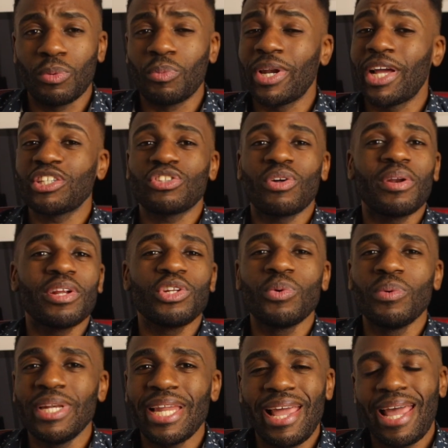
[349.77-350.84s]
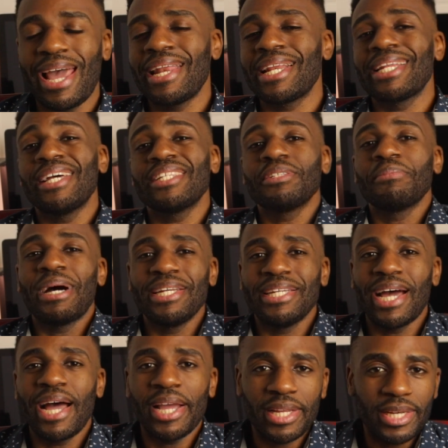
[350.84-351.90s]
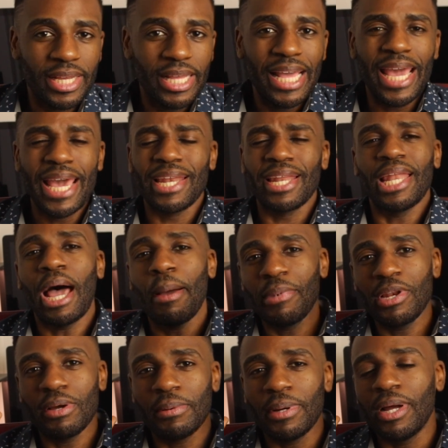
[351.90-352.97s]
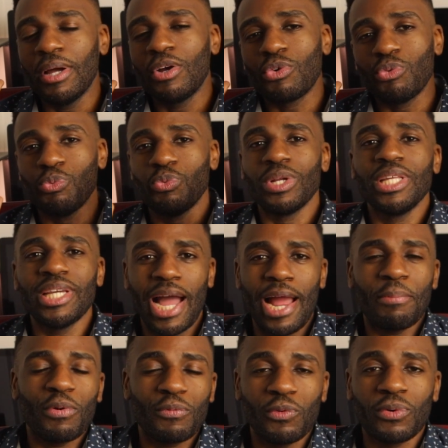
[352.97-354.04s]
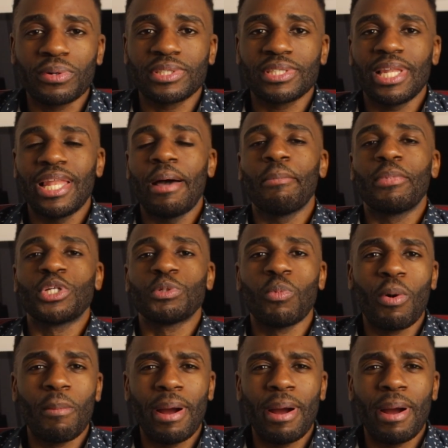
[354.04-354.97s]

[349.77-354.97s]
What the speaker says: When I started doing that, adding that to my diet, it allowed me to really hyper focus a lot much more.